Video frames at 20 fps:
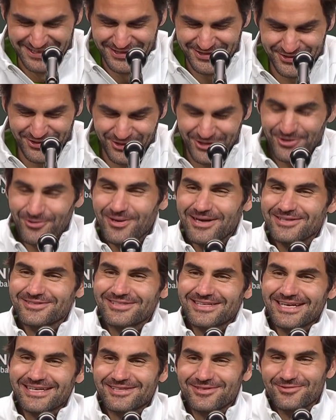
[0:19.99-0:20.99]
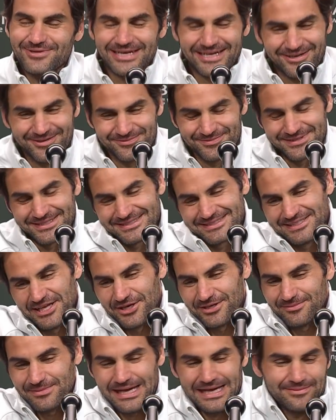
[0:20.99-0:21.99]
Took a while to get the record, but no,
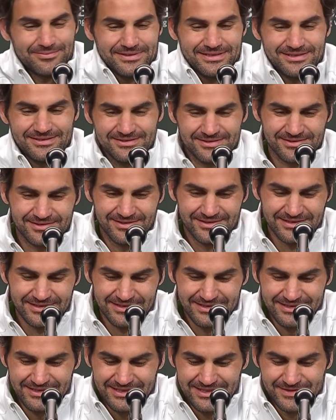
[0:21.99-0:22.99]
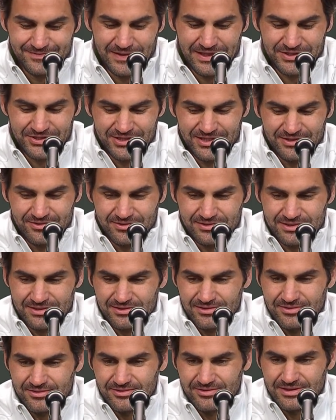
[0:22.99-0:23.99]
I'm happy. Look, especially
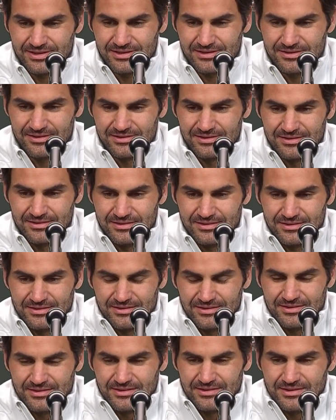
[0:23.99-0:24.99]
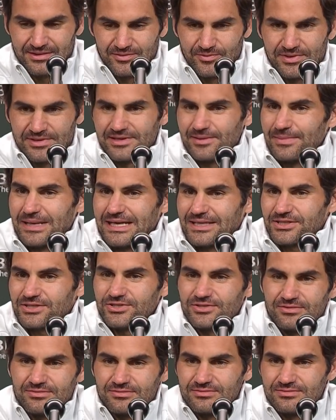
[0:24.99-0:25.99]
also with the
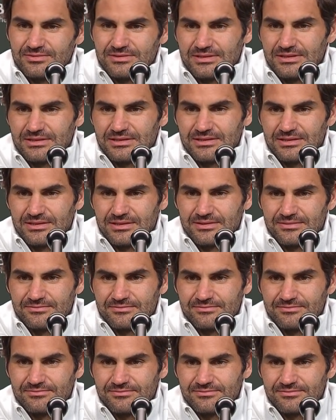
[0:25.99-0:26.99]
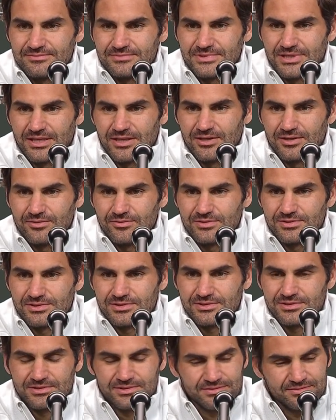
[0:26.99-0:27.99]
match, you know, it
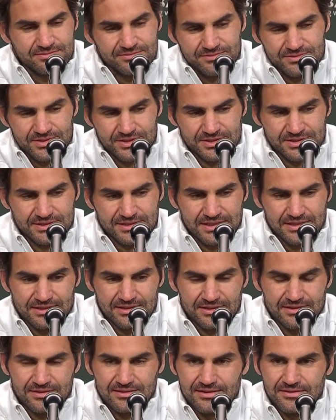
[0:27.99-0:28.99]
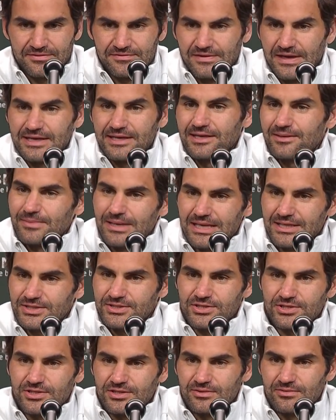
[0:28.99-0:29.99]
was just a fighting
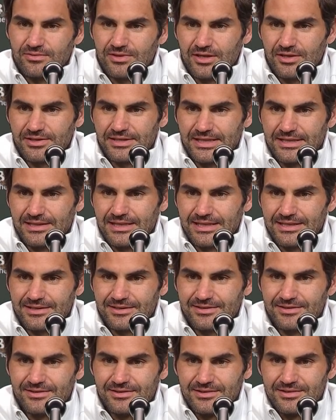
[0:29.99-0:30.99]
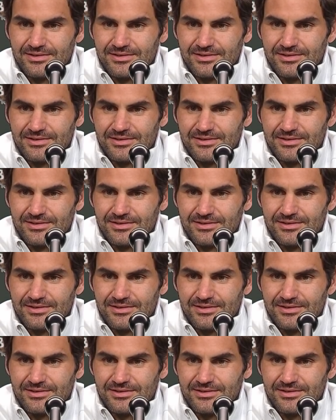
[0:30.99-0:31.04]
match rather than like